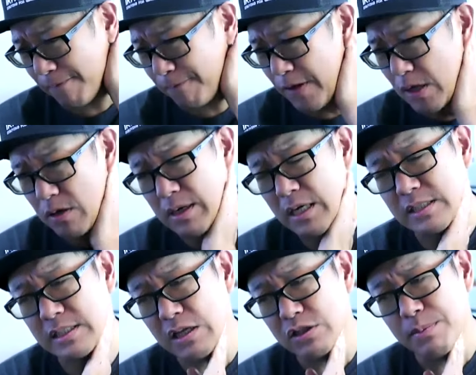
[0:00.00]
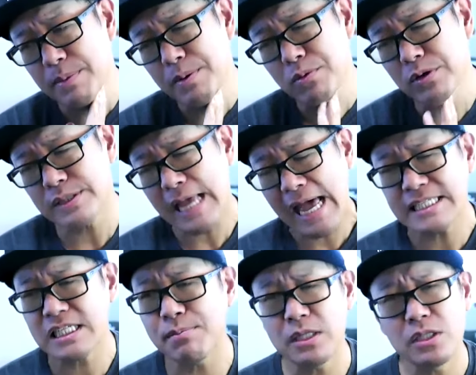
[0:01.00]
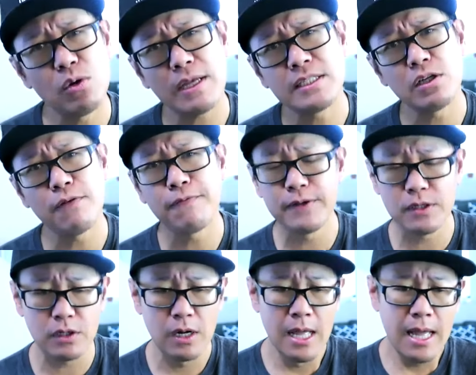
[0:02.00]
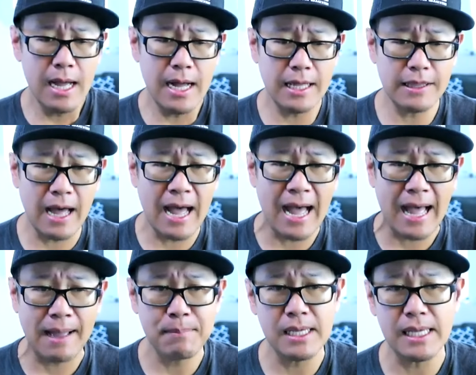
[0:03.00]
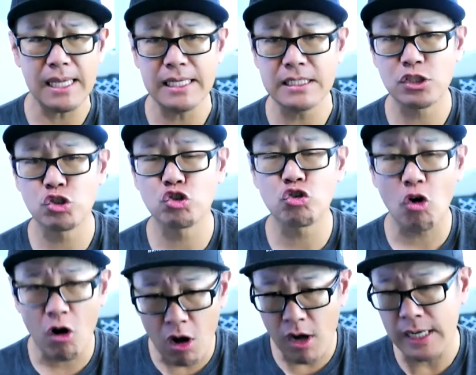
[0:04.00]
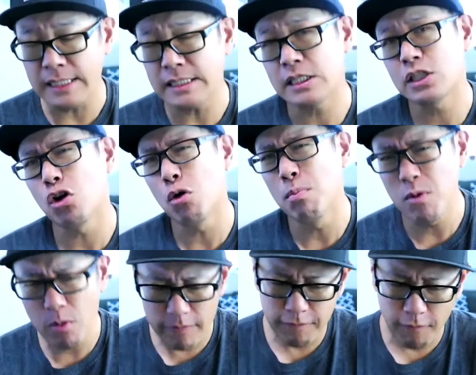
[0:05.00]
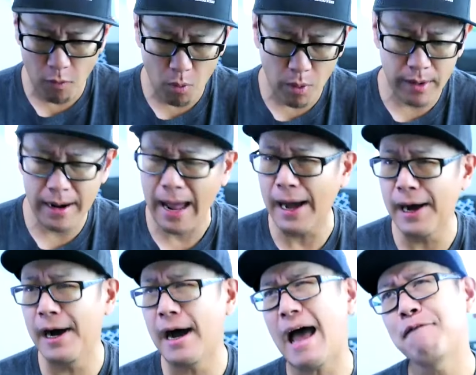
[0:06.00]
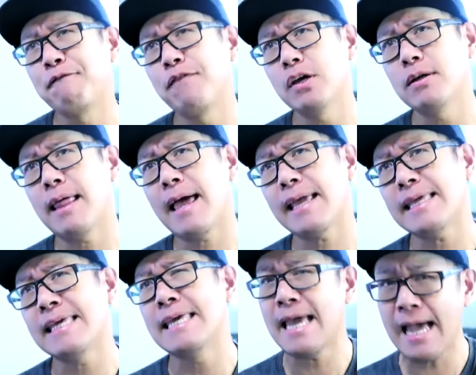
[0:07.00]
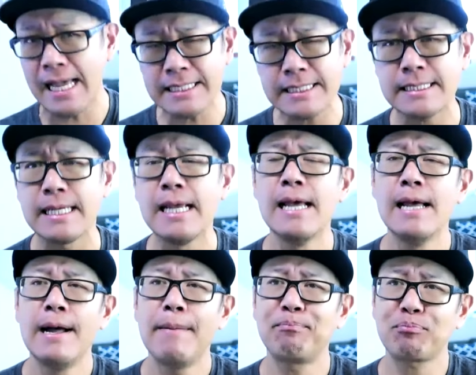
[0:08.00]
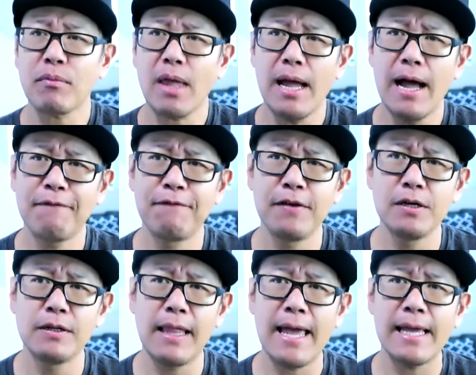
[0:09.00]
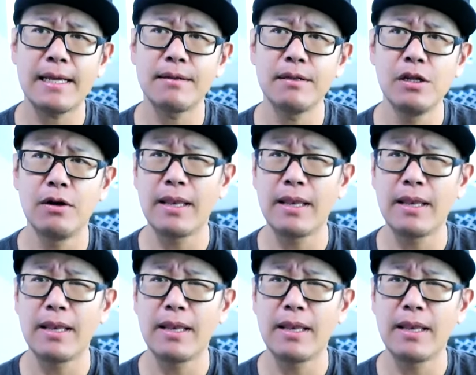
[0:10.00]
feel, because, you know, some people were asking me, do I still feel the hobby is strong? Is it still moving forward? I feel like yes. I feel like, you know,